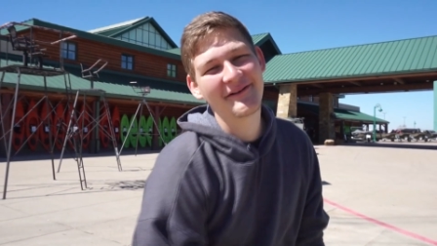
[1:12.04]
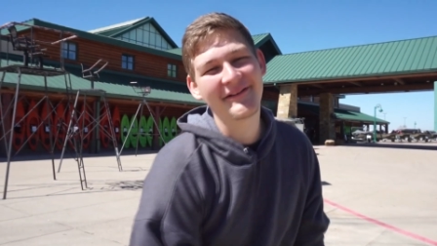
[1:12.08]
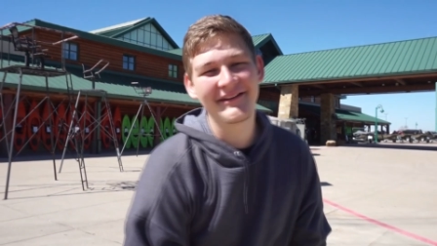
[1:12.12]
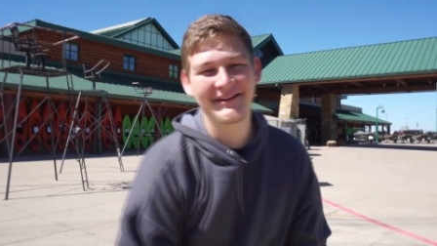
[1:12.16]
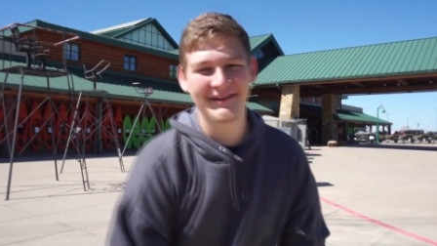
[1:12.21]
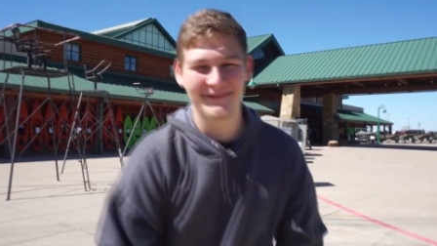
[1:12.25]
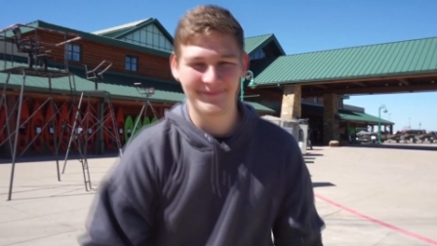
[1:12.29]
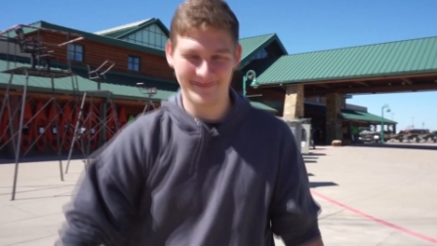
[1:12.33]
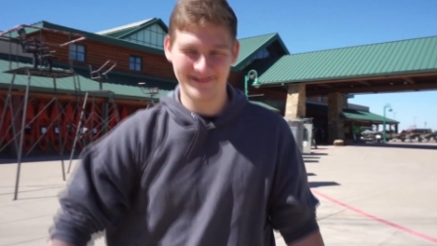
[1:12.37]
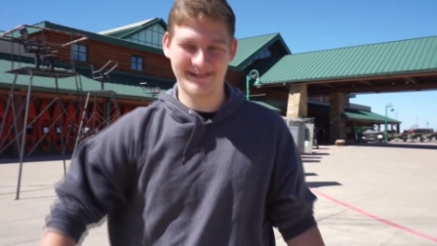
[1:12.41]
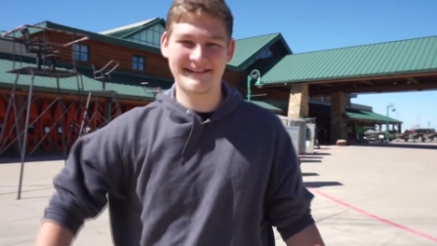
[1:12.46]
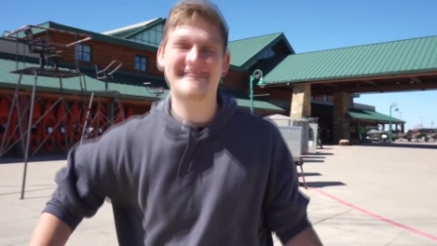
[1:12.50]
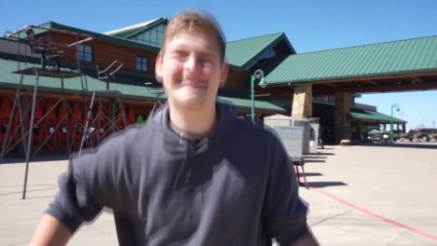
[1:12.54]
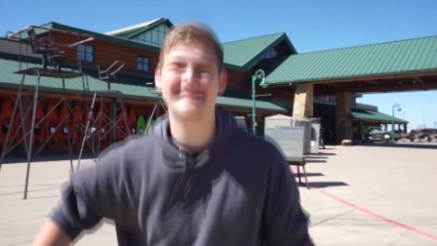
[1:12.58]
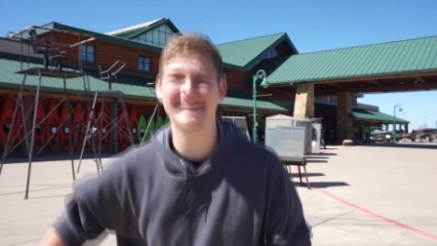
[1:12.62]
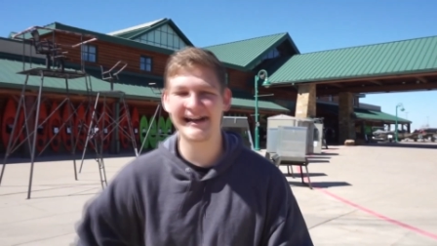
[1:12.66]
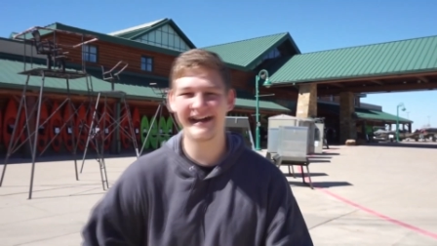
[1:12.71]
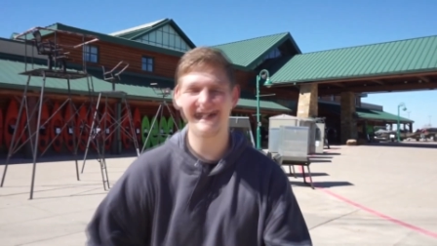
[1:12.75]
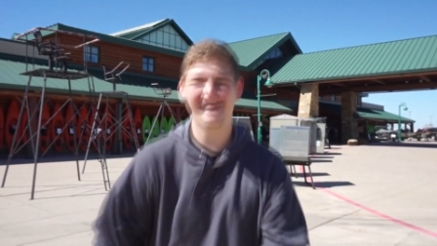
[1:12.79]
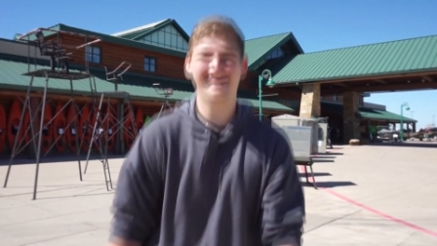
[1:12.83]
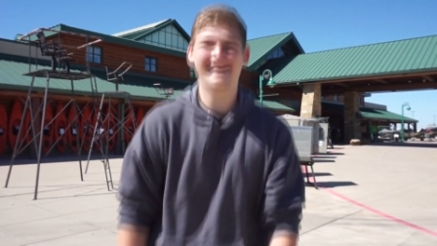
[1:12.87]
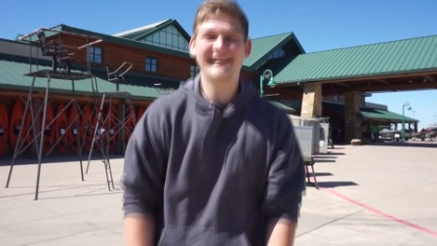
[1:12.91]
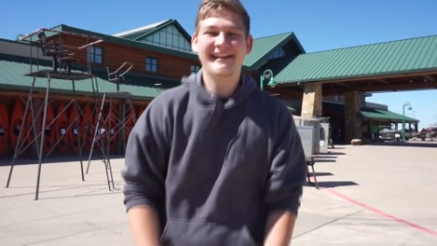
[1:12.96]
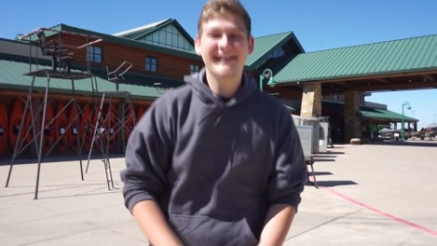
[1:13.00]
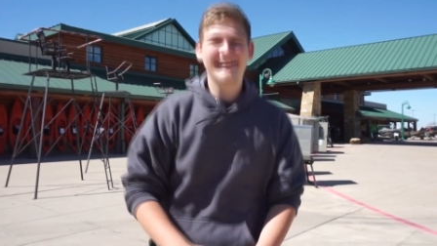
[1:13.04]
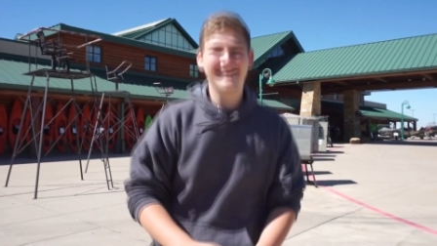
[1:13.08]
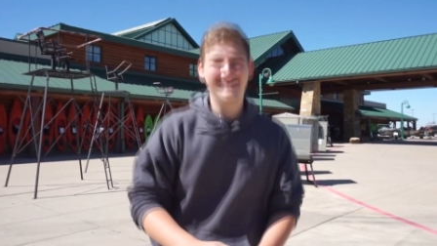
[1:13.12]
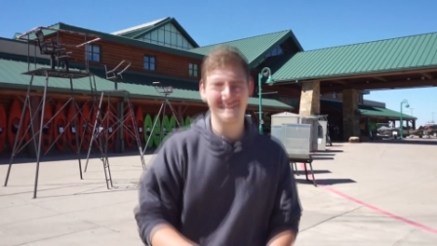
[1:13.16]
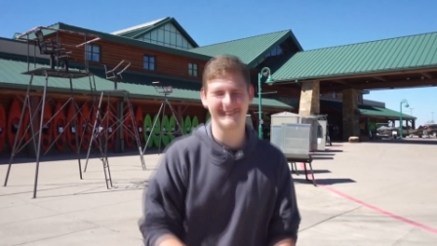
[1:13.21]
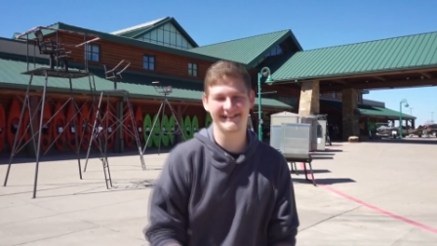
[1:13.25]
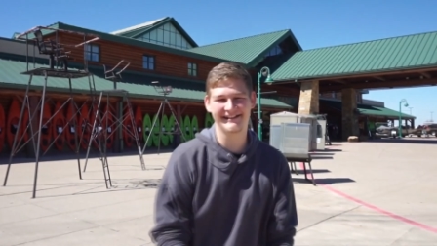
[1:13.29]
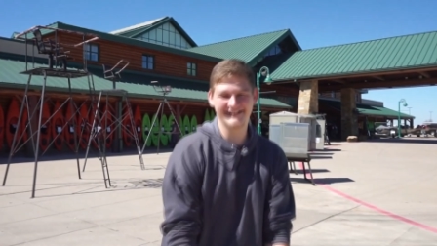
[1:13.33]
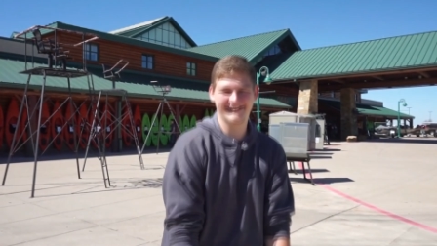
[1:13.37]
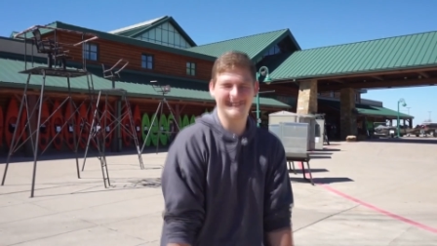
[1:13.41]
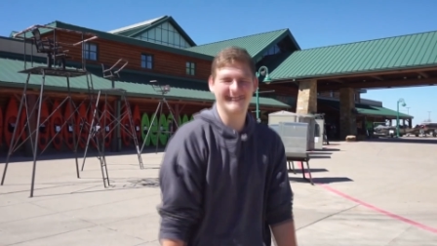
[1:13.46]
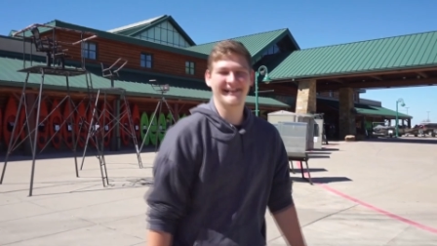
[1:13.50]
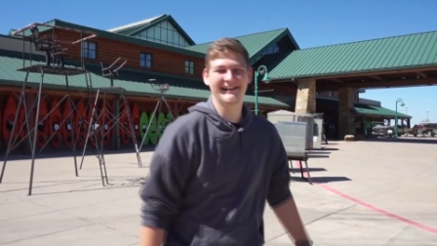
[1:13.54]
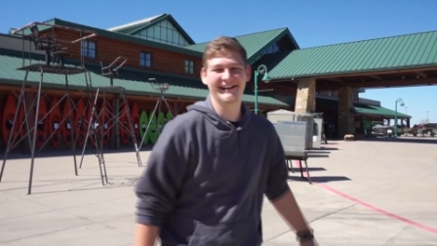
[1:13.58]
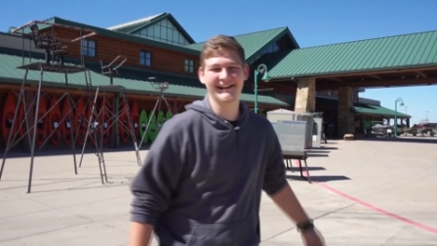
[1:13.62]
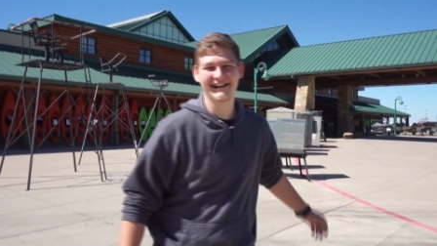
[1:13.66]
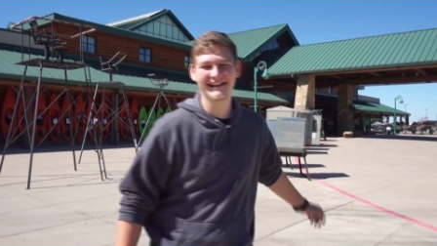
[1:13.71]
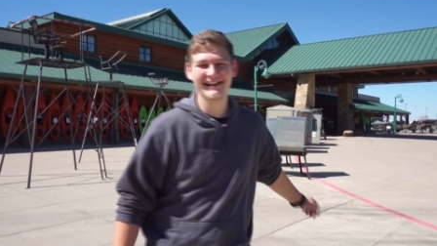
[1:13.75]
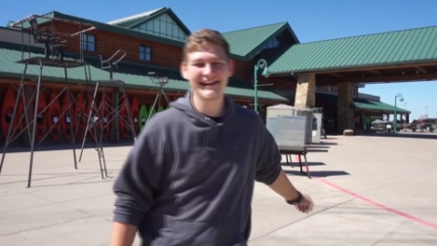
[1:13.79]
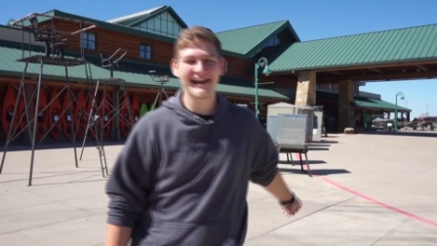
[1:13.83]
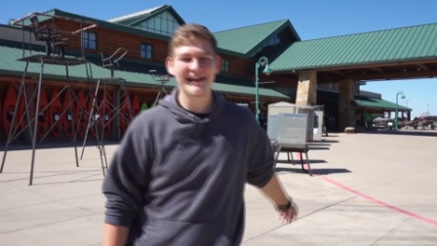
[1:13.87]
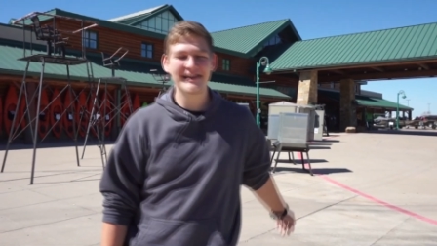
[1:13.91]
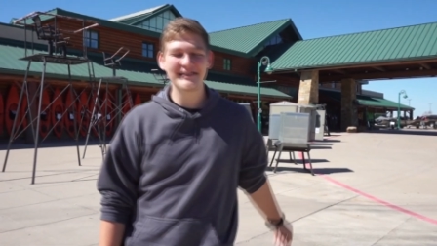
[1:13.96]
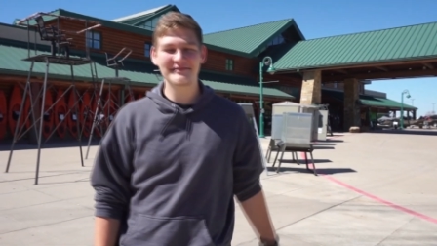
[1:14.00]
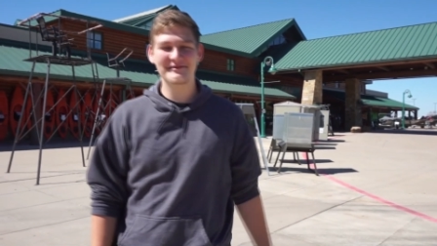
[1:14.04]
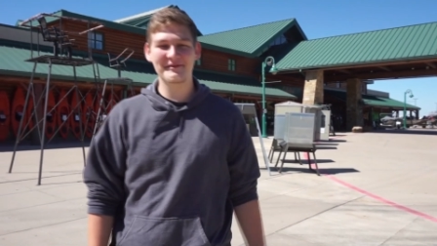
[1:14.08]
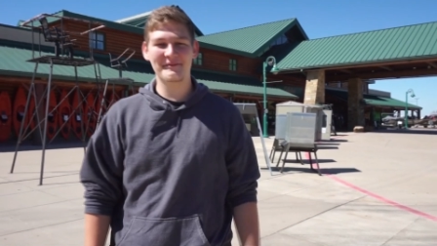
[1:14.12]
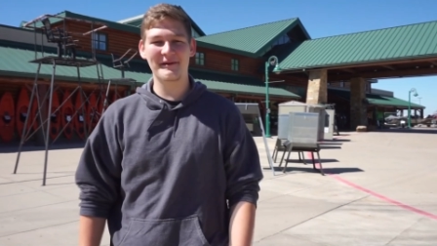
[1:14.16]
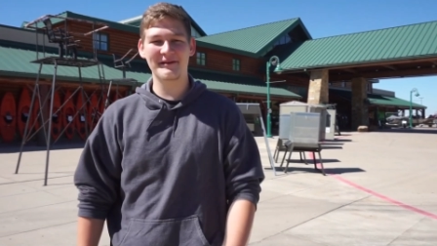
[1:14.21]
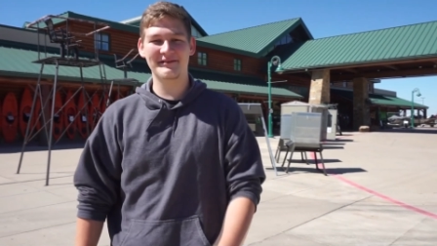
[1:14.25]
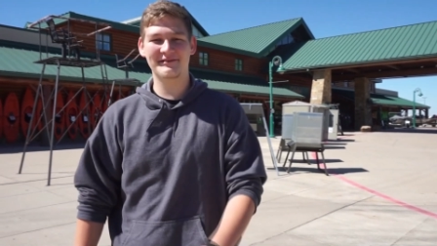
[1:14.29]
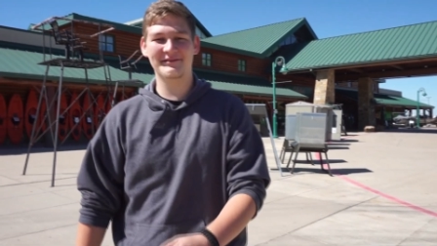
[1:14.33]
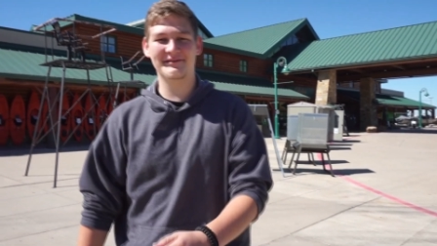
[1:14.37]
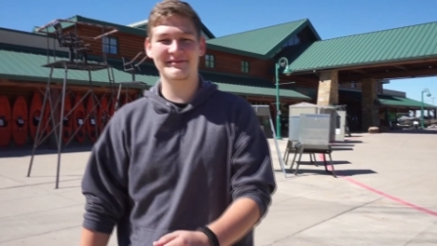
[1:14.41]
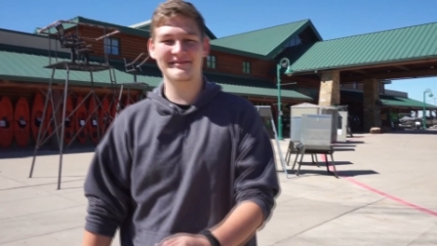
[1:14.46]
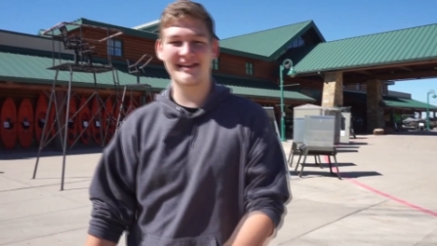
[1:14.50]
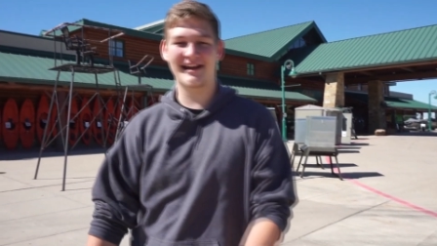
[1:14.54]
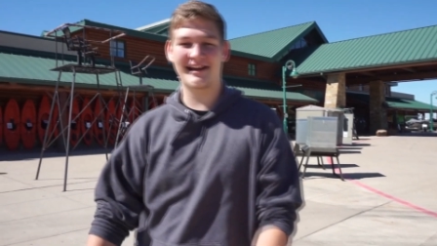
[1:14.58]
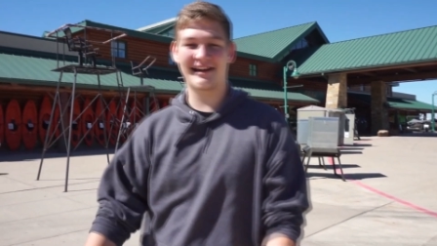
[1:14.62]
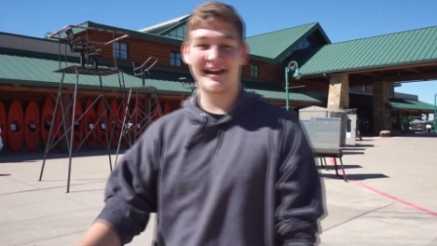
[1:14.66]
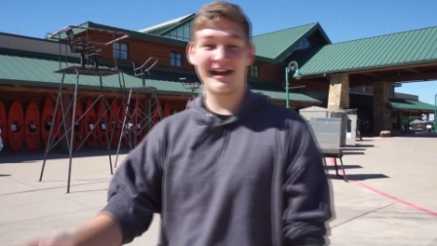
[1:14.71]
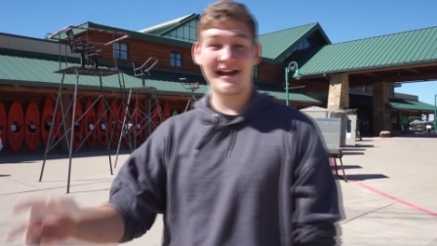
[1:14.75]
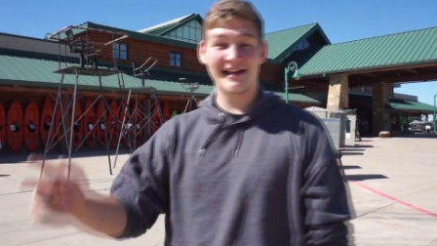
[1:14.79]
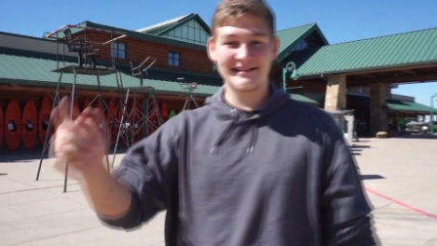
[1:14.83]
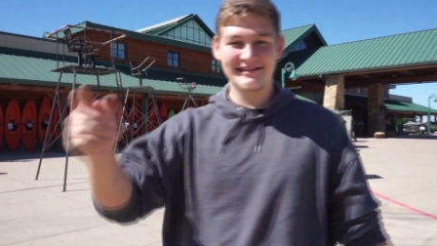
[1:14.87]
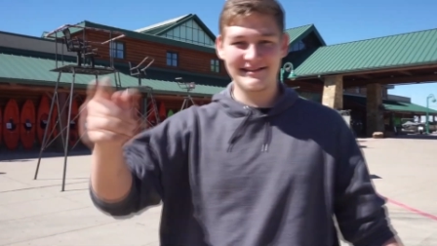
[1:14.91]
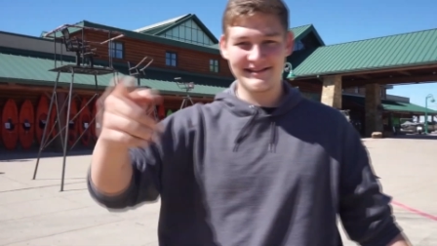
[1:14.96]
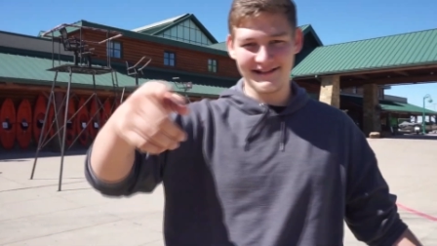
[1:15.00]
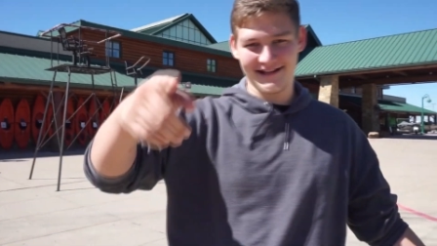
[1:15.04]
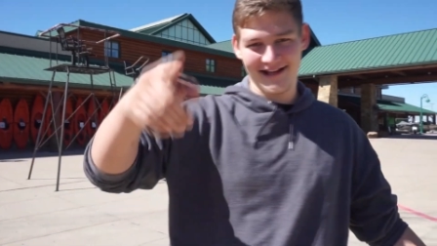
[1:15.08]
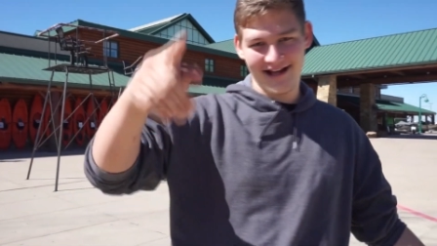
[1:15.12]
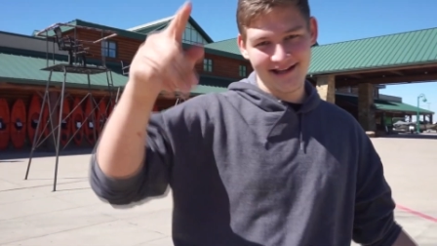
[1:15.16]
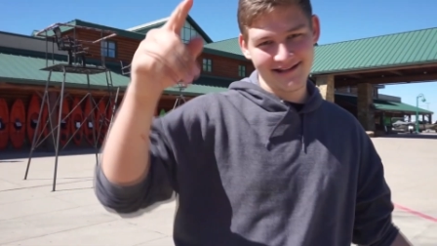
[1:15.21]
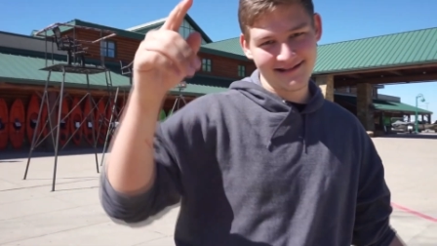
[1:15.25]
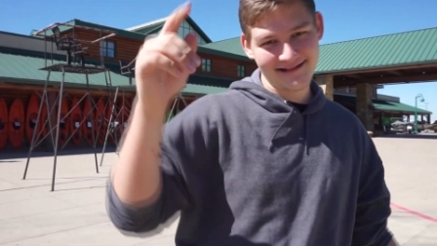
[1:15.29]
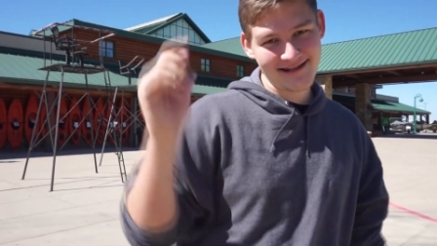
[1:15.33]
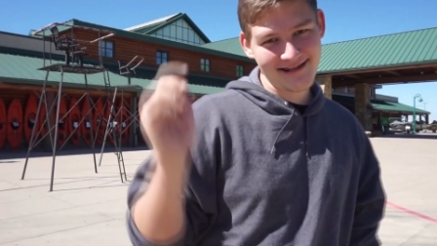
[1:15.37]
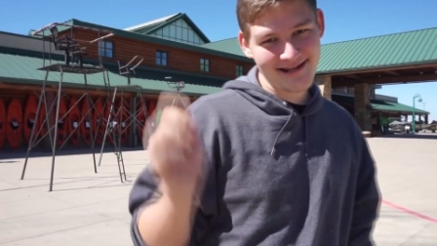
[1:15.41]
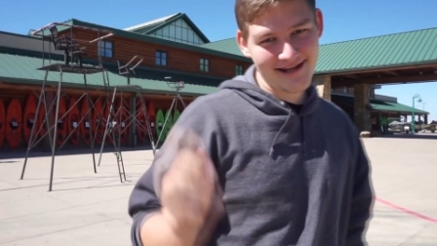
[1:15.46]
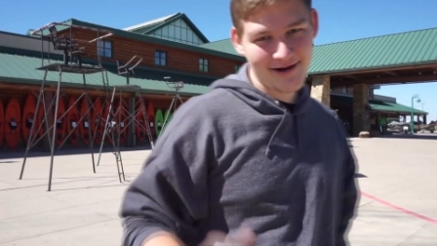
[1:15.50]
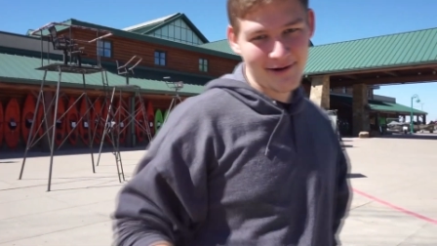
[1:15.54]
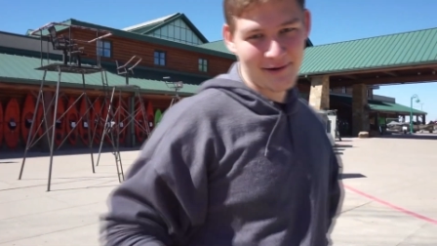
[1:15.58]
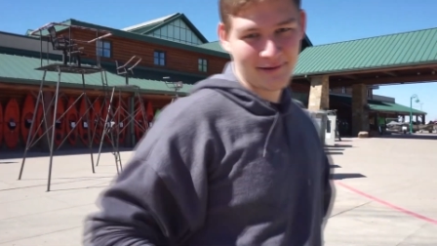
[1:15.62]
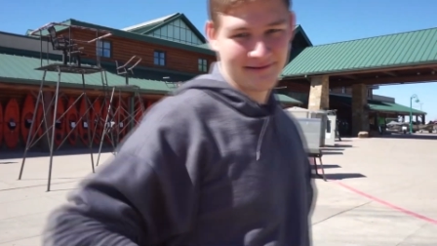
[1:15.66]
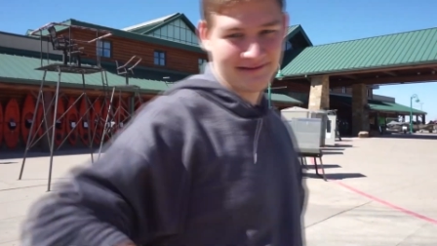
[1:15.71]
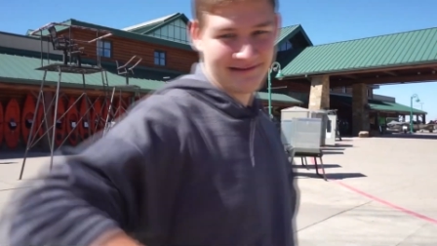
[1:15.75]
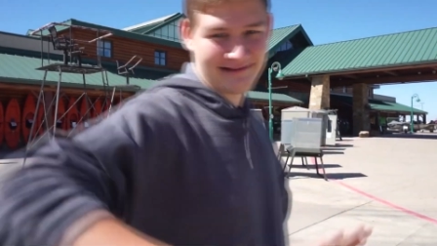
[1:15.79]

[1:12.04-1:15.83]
I'm excited. so, about to go inside. See you guys in there.